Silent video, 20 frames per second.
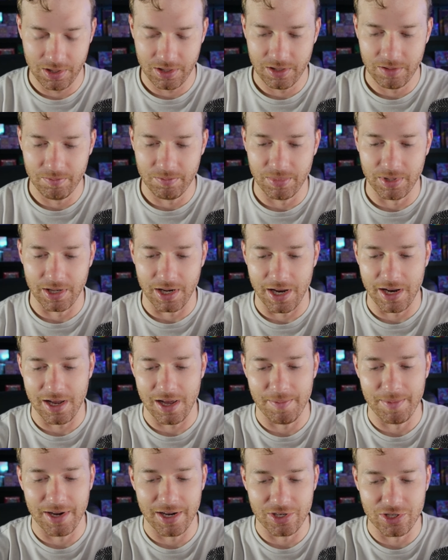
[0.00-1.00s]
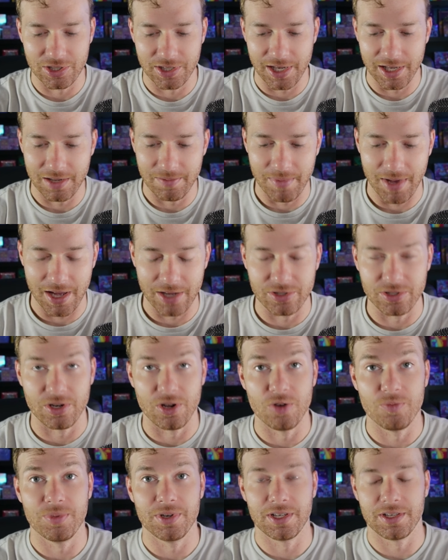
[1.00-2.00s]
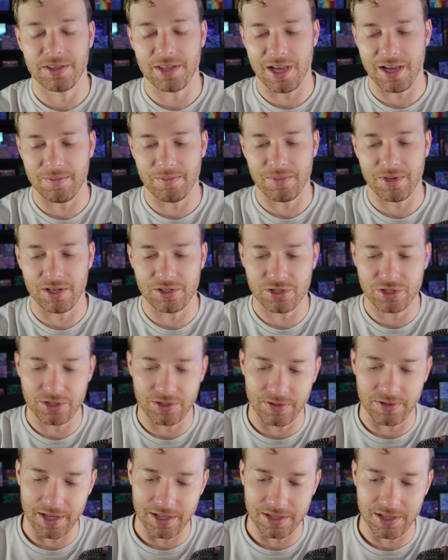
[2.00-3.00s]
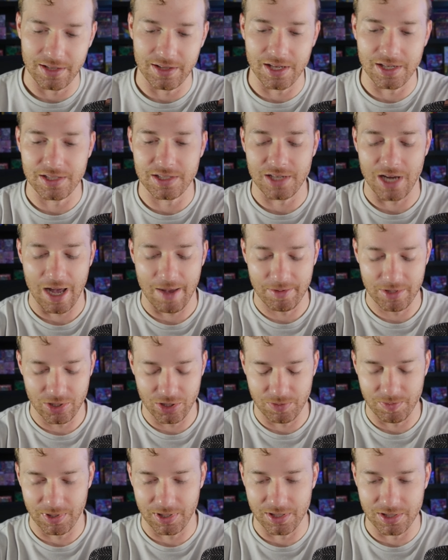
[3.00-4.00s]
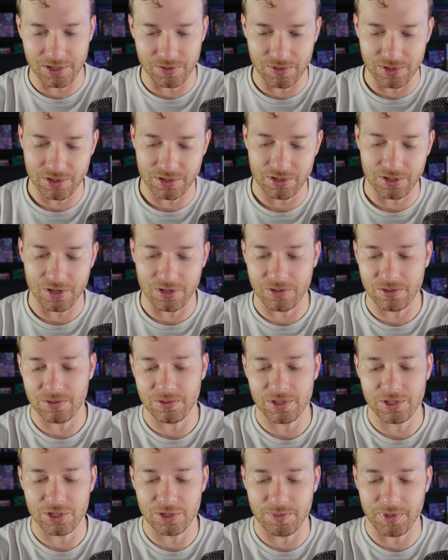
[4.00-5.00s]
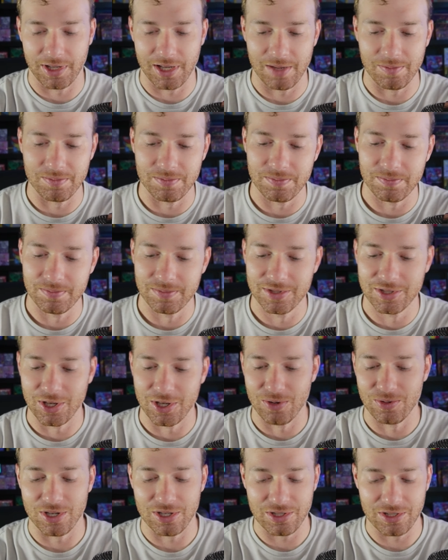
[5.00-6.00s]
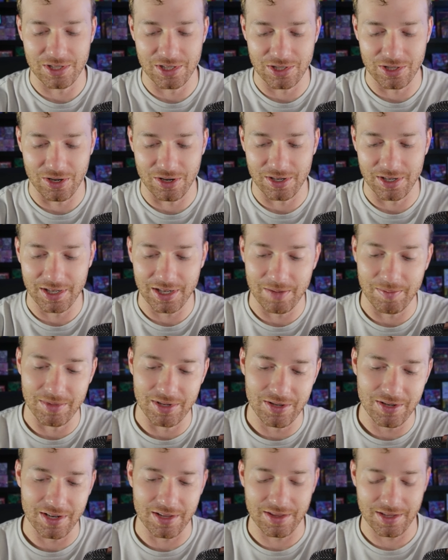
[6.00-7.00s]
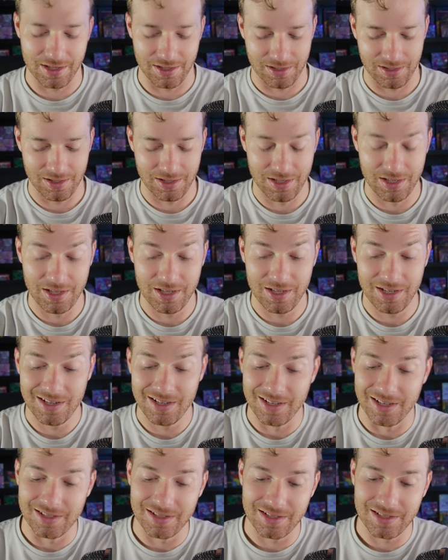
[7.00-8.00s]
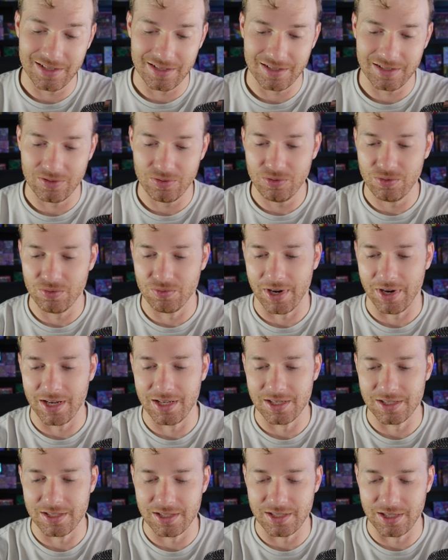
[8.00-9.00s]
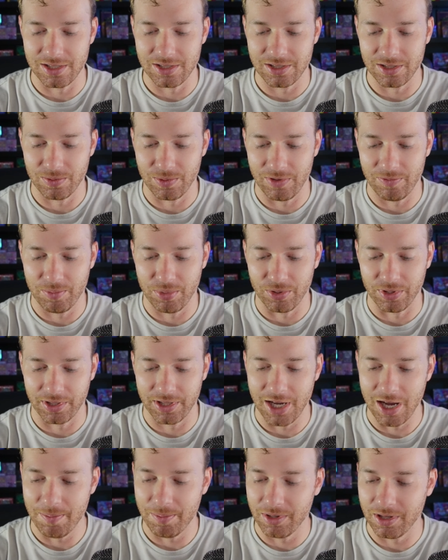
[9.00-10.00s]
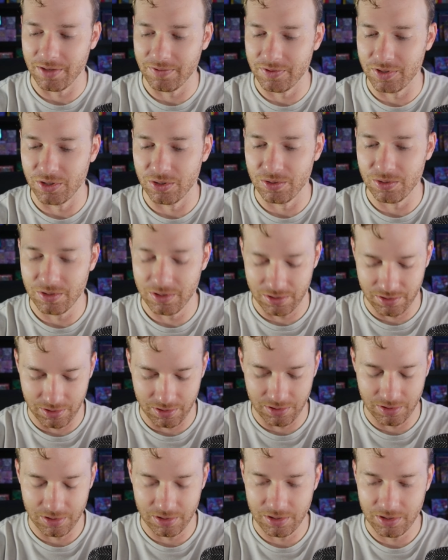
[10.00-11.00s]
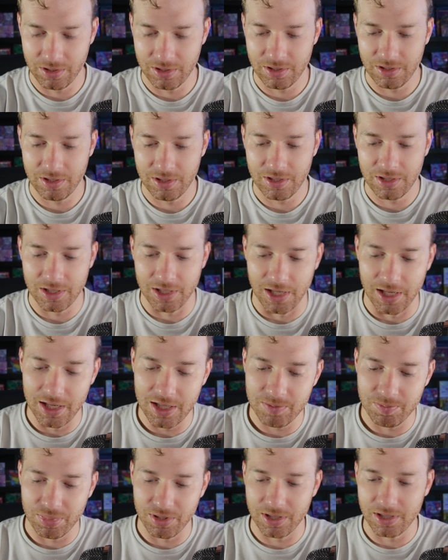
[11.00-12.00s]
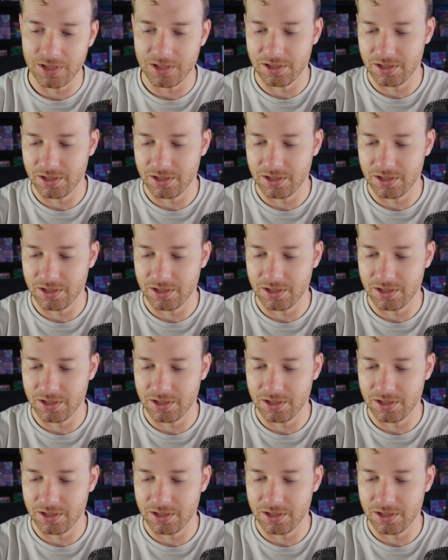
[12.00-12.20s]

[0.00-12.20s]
but I, I mean, I just can't imagine opening that much. They said they stopped just because it was so, it just became so disheartening. I mean, you gotta think, that's, ooh, Radiant Sneasler, we've pulled a couple of you. It is pretty...